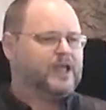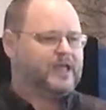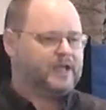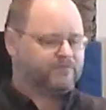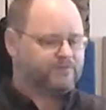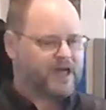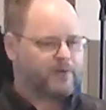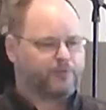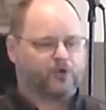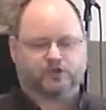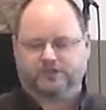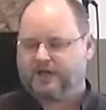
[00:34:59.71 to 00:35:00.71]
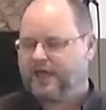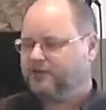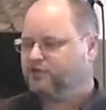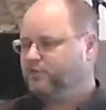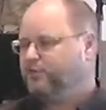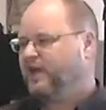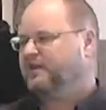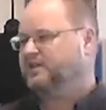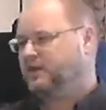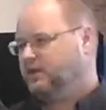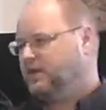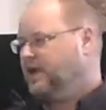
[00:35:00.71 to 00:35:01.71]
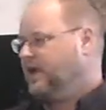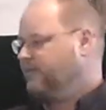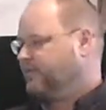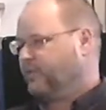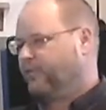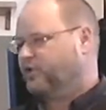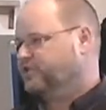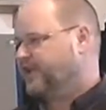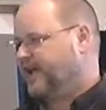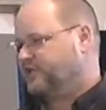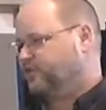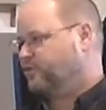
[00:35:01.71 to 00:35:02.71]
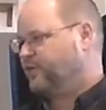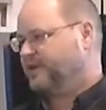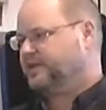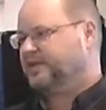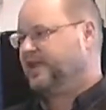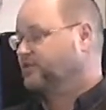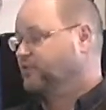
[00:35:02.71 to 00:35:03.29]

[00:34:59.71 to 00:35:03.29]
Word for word: if that person has repented. If that person hasn't repented, guess